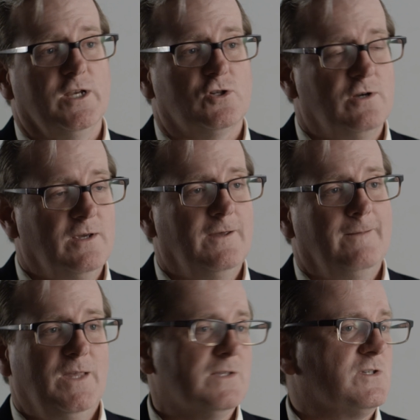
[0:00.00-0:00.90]
which
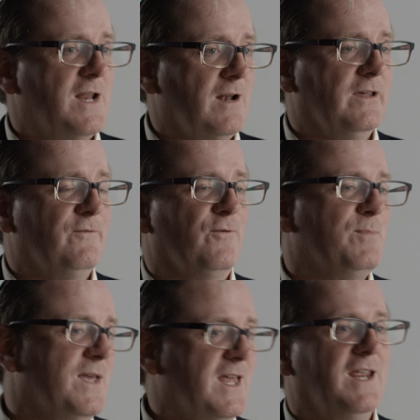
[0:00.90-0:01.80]
incidentally,
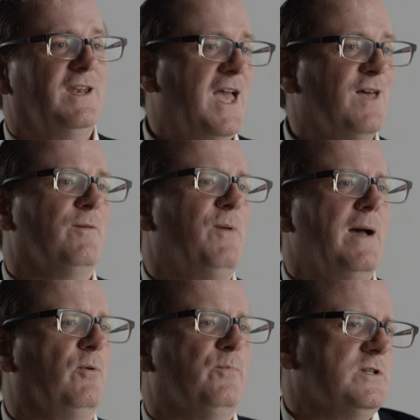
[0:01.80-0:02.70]
from beginning to end, the
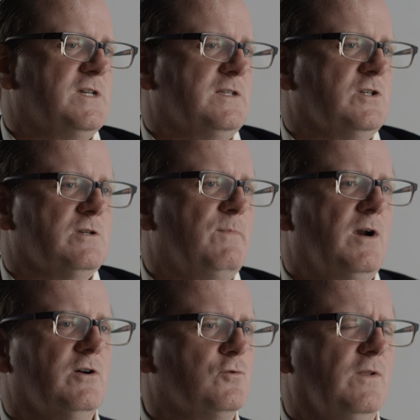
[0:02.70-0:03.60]
Bible presents as a
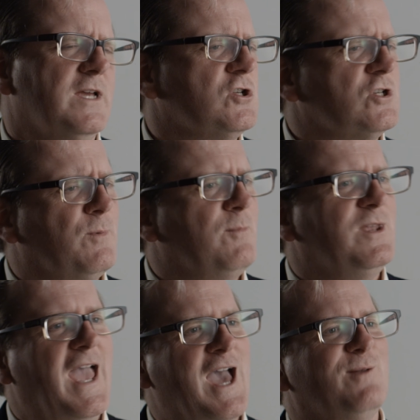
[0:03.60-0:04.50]
marriage relationship. I
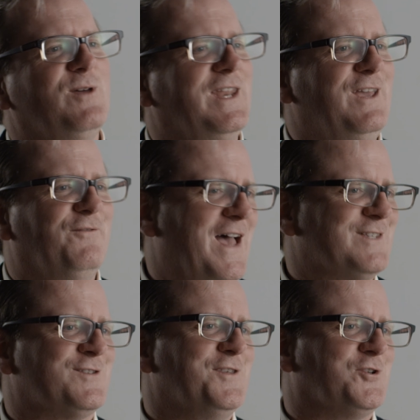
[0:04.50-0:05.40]
mean, Adam and Eve,
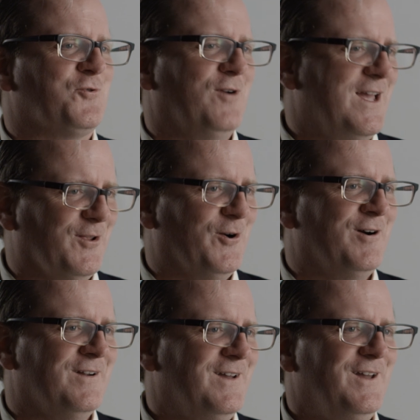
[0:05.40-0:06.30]
that's the
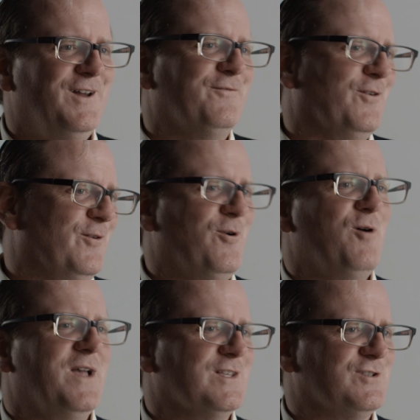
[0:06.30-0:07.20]
trailer for the
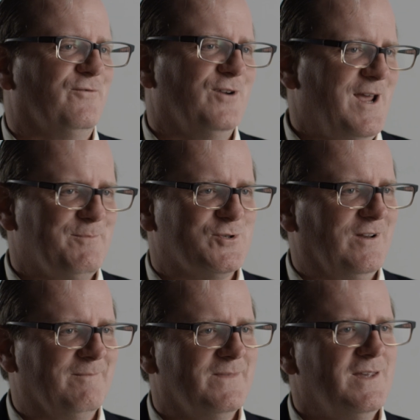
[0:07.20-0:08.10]
romance of
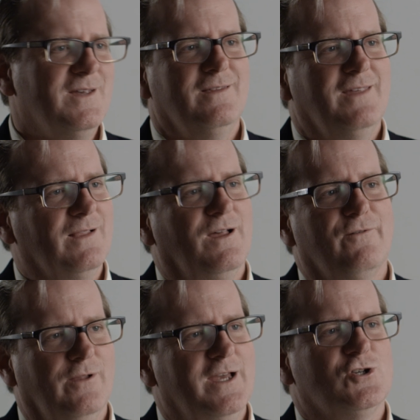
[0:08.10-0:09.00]
redemption, that
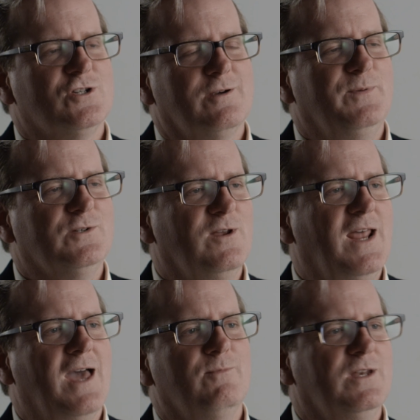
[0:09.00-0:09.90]
love relationship
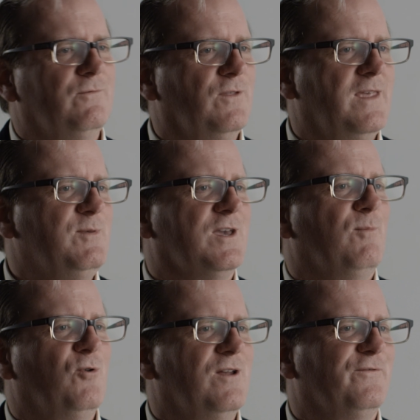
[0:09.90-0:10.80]
between Adam and Eve when they
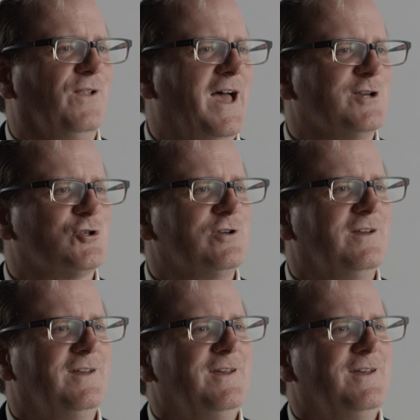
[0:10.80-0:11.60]
become one flesh.